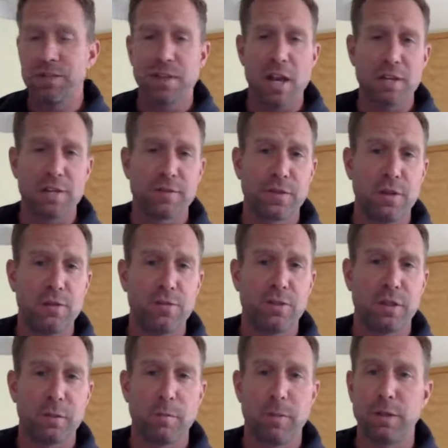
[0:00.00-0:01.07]
Saxophones, you
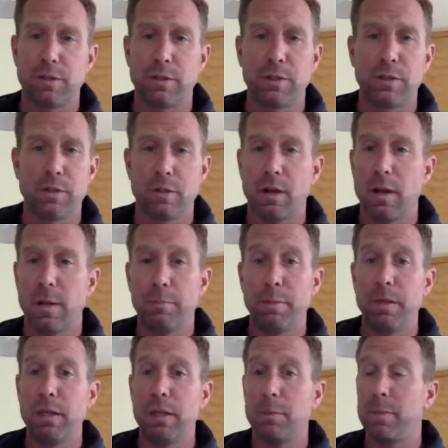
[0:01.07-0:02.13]
can make your
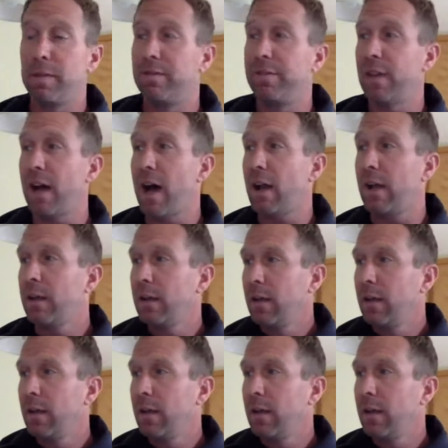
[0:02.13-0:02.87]
B a B flat.